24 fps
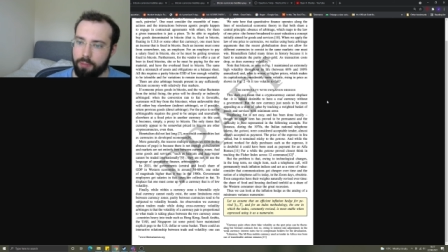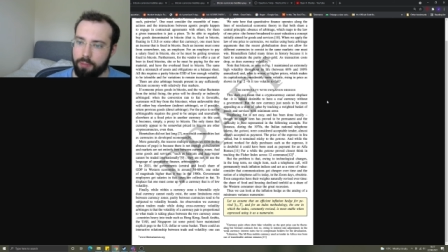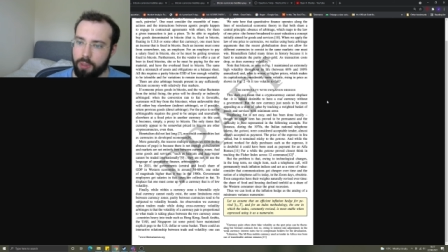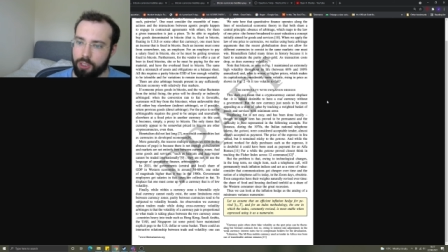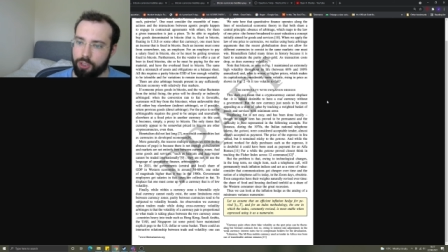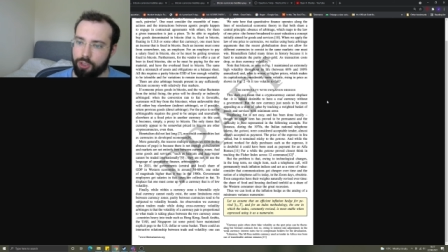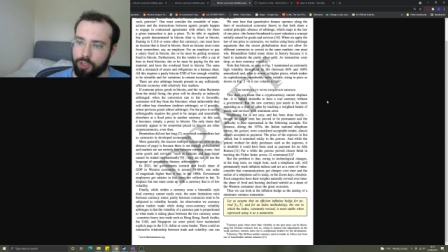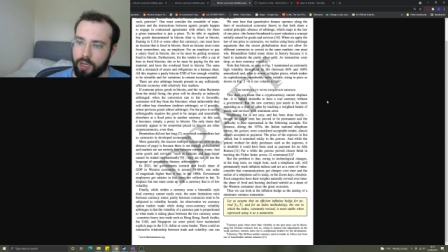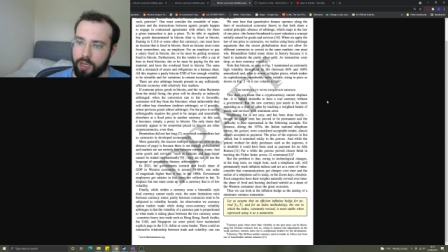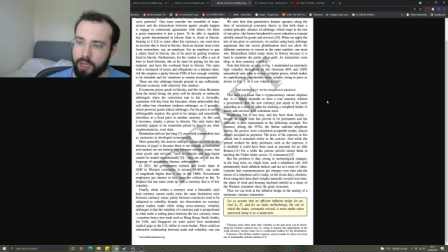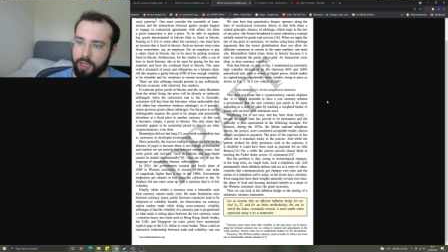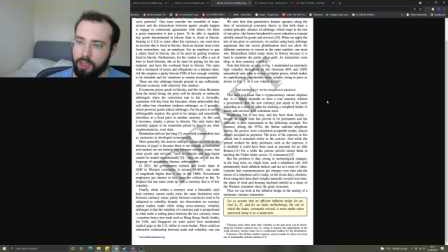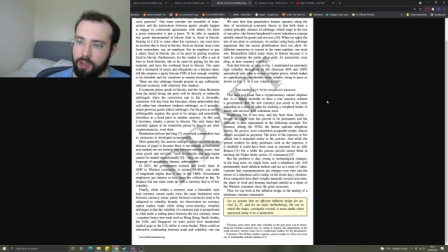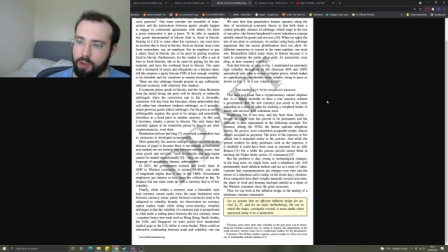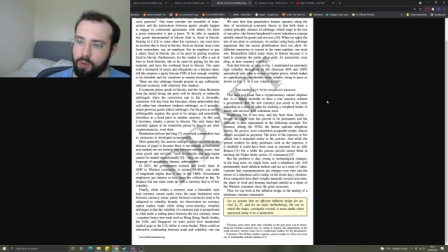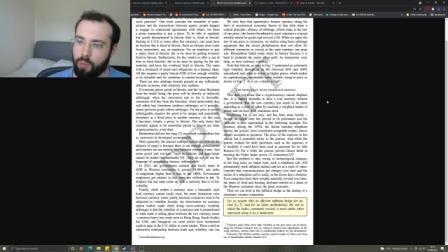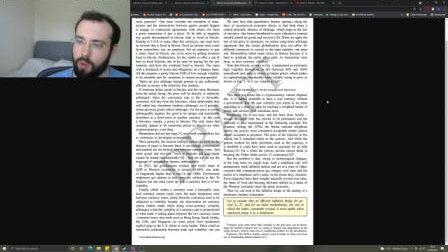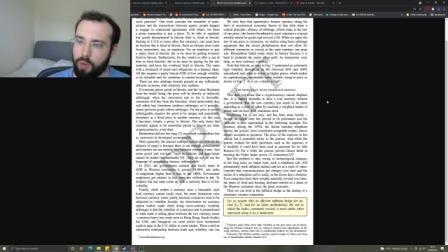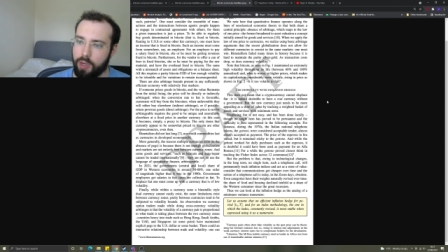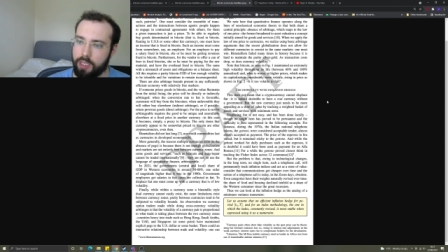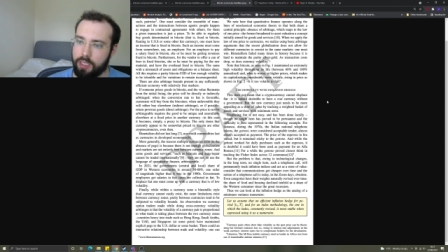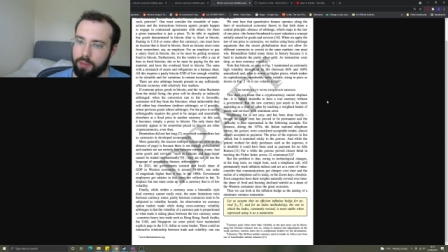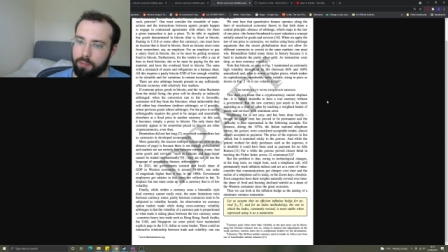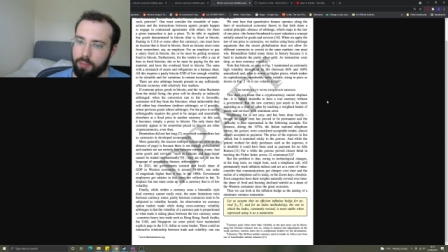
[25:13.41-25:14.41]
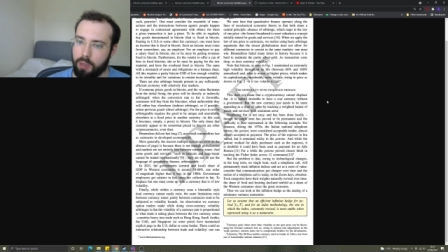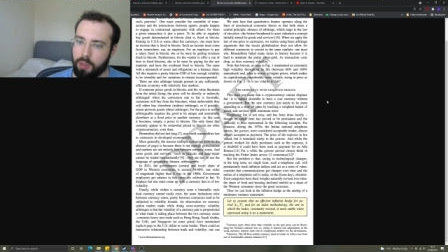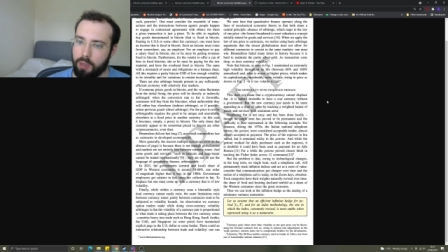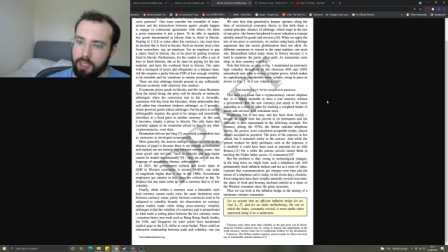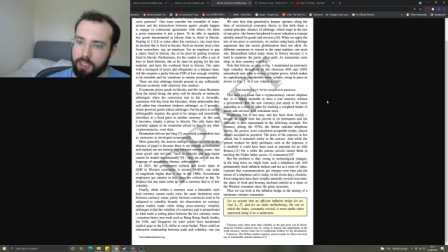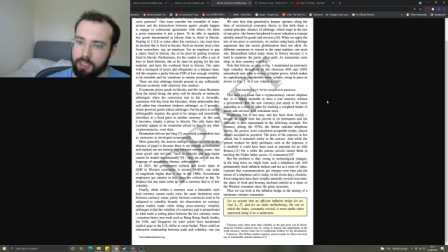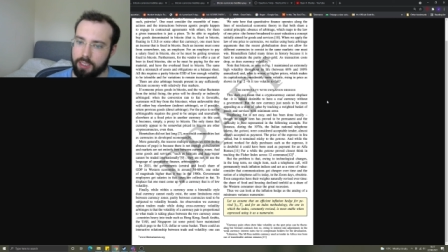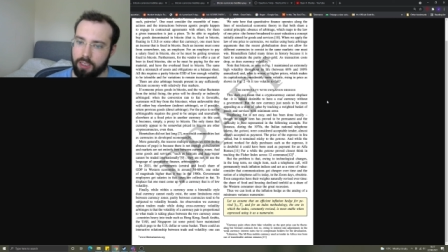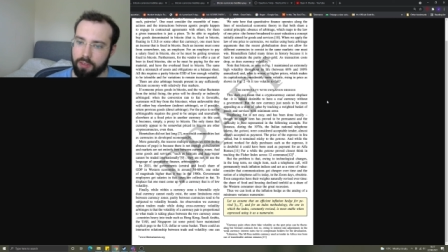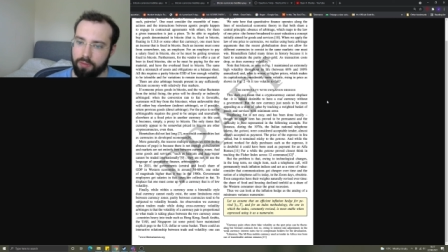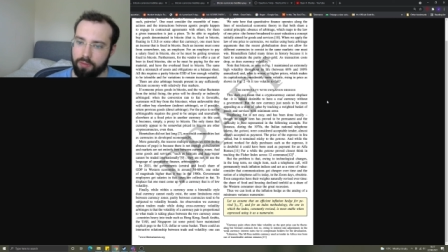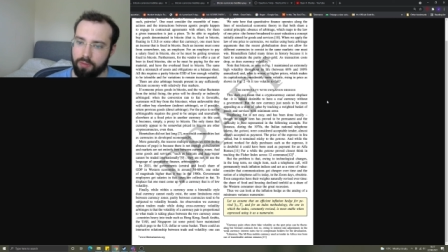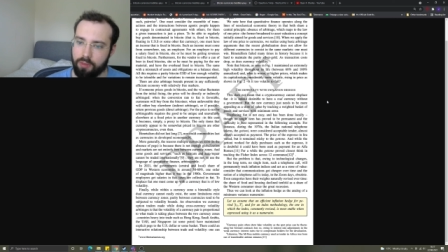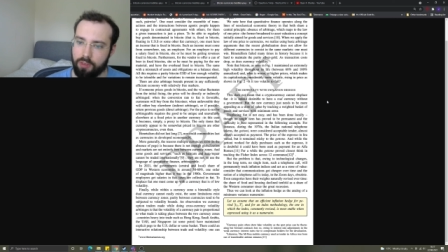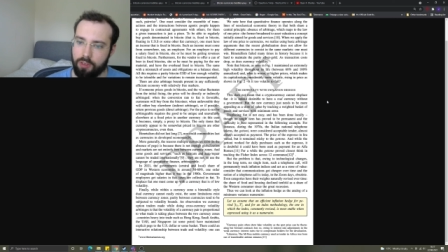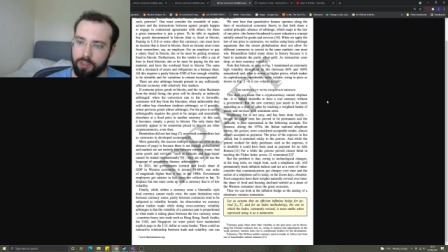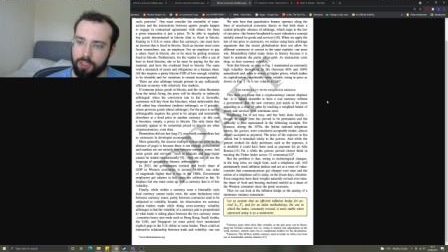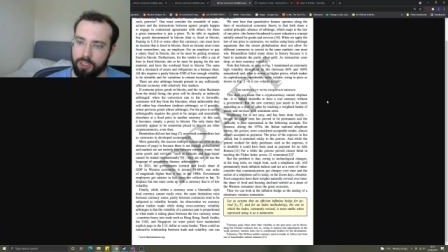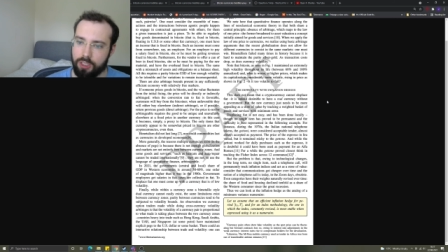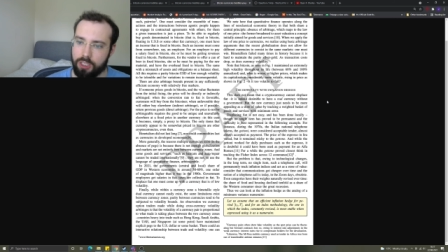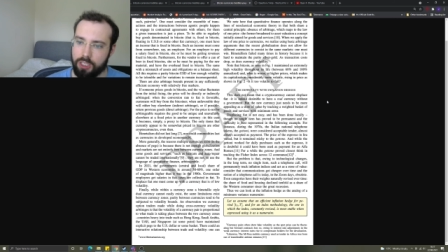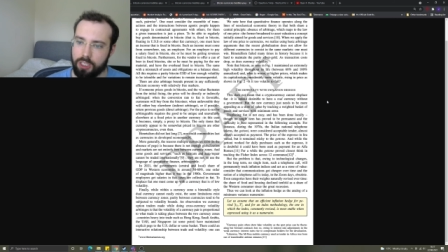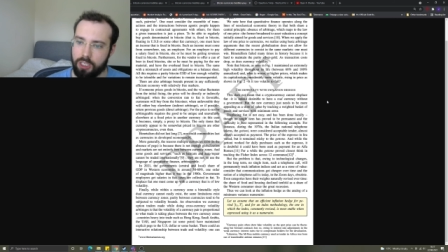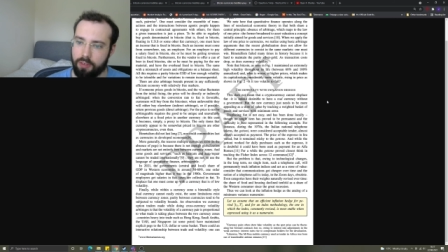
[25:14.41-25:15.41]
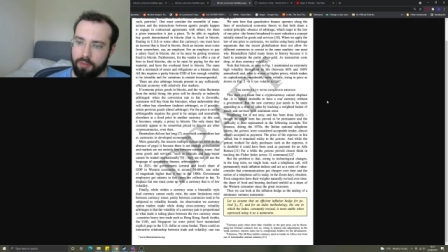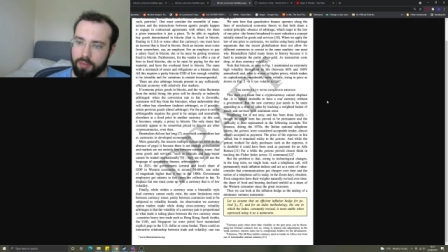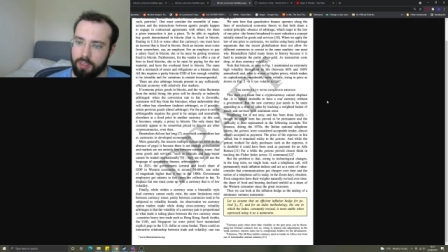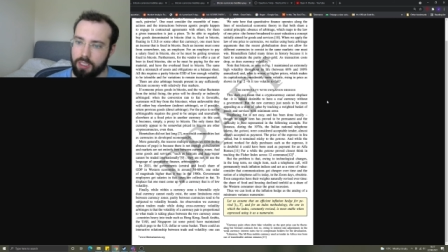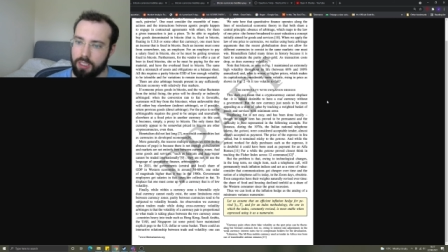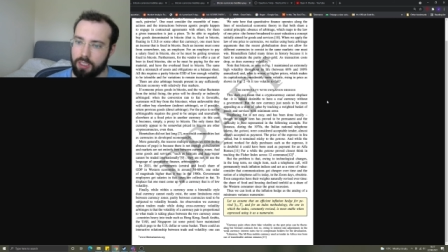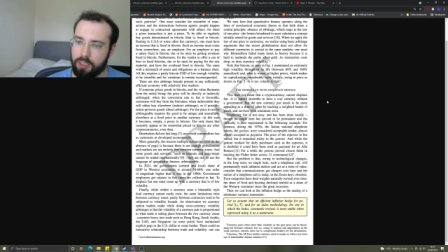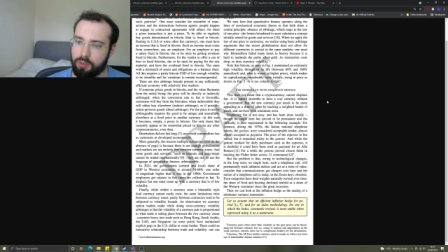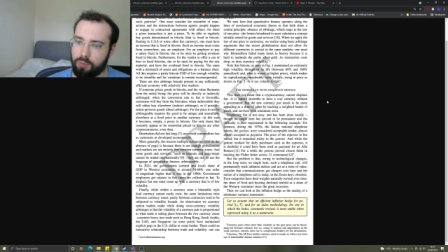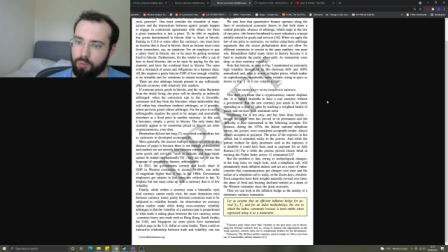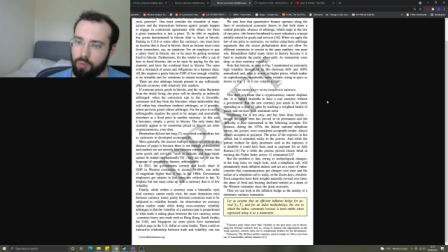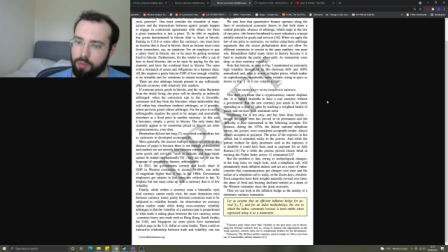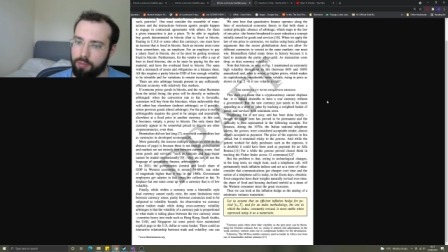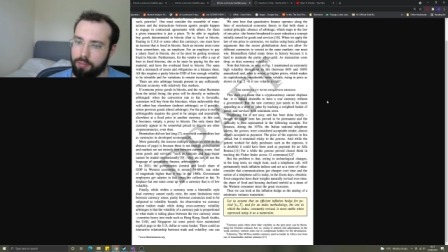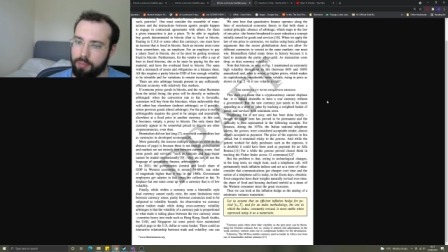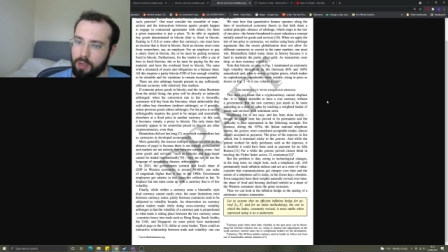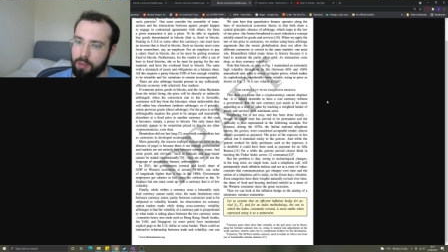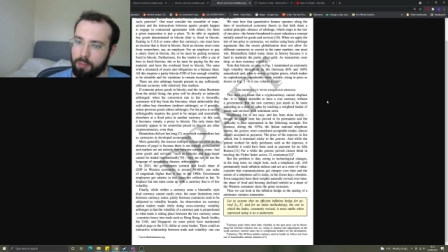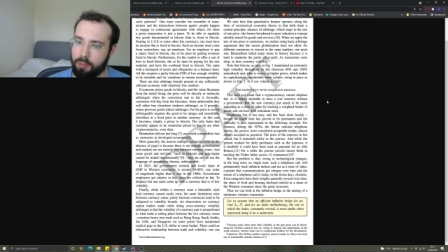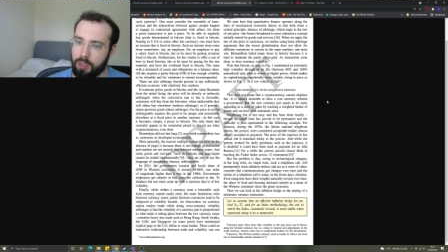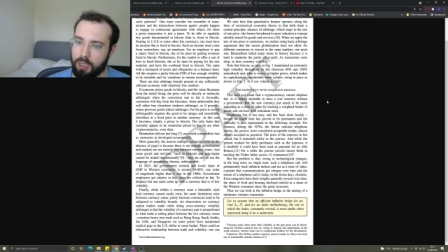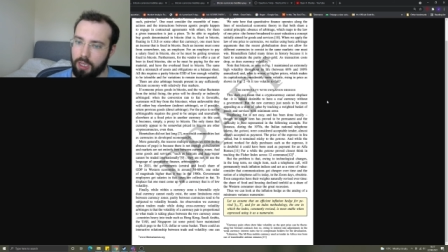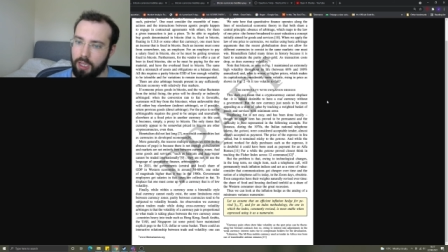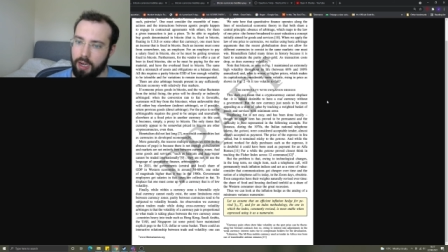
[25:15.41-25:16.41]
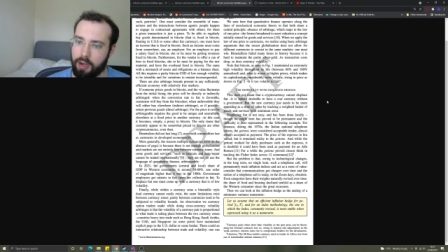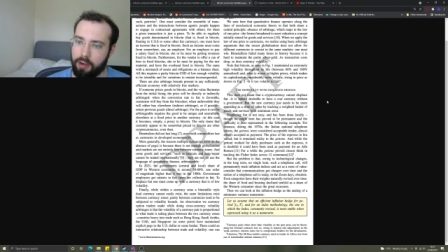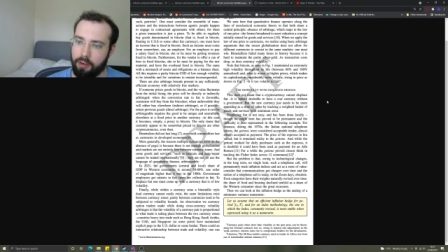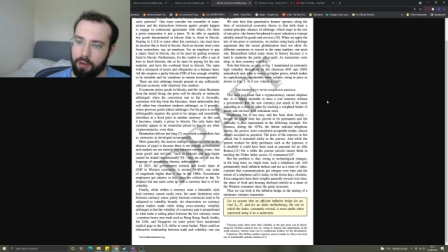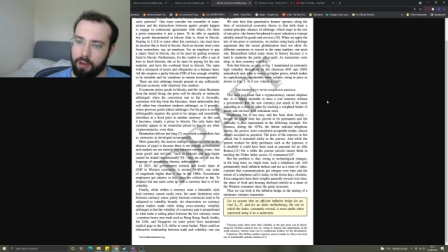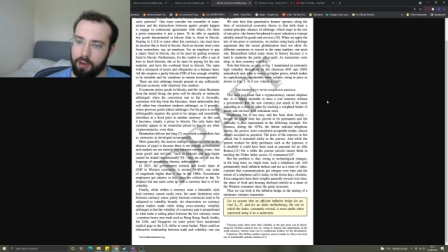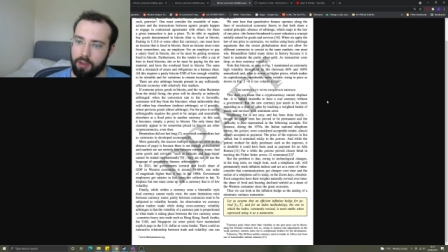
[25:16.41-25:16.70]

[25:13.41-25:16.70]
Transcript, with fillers: by tracking a weighted basket of goods and services with minimal error.